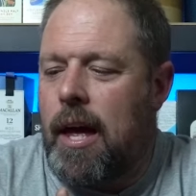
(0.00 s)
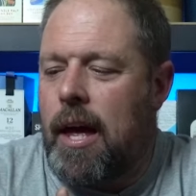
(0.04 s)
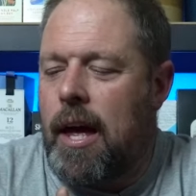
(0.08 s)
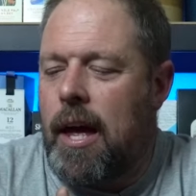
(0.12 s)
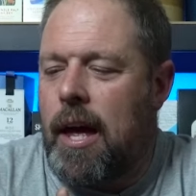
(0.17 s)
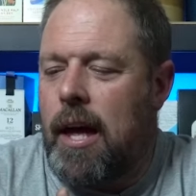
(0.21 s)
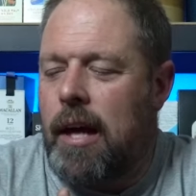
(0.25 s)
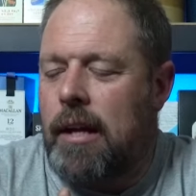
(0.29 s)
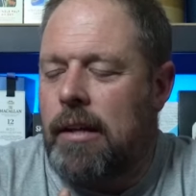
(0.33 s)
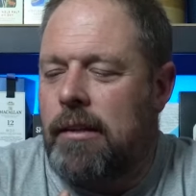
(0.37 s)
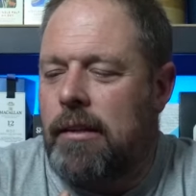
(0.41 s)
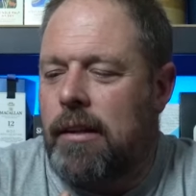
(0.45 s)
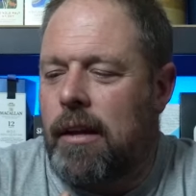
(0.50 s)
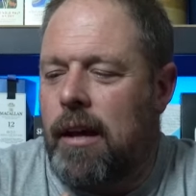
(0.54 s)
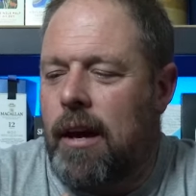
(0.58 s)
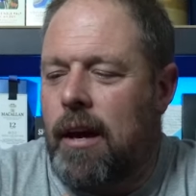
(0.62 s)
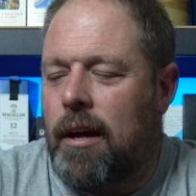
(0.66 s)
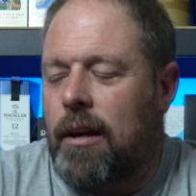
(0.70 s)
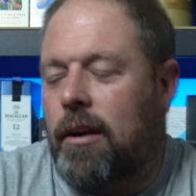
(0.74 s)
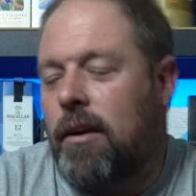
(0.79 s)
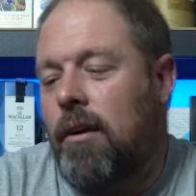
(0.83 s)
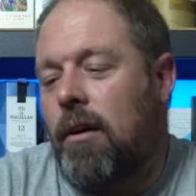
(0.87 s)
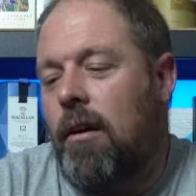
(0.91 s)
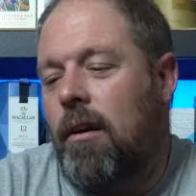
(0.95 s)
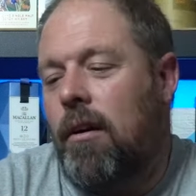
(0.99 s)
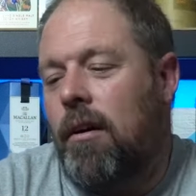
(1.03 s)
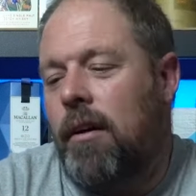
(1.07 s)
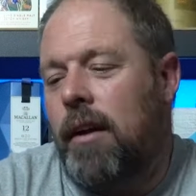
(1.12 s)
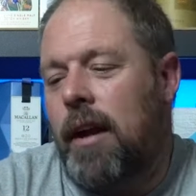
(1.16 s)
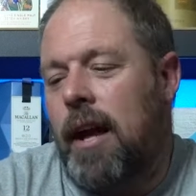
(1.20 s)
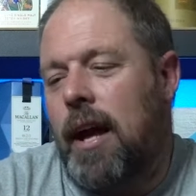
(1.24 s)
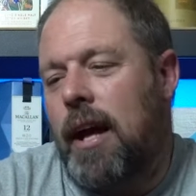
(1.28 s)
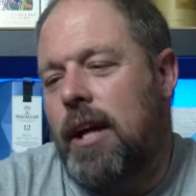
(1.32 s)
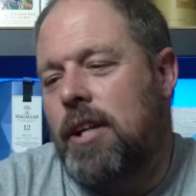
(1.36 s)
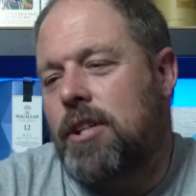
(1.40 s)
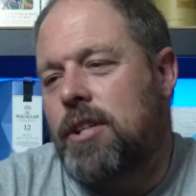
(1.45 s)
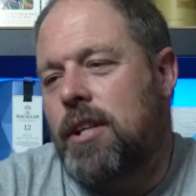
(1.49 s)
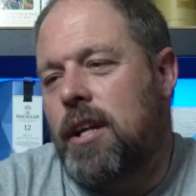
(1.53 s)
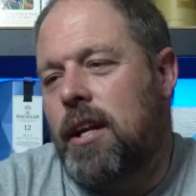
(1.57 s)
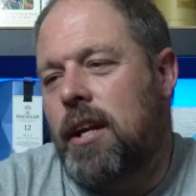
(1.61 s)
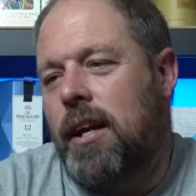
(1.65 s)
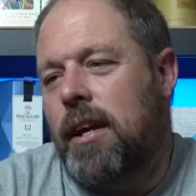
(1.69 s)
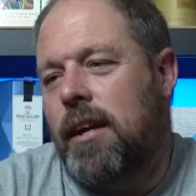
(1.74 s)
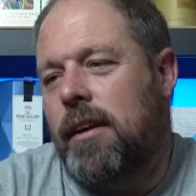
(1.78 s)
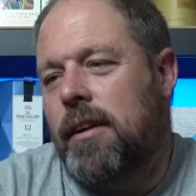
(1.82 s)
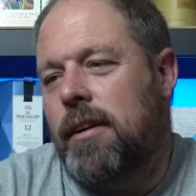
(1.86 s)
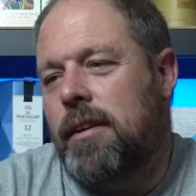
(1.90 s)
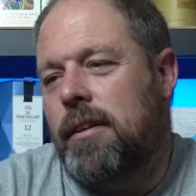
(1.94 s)
And I can't
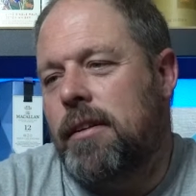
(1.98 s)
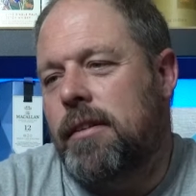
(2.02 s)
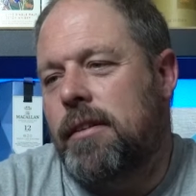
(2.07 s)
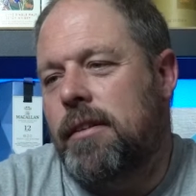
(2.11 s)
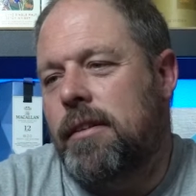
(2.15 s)
actually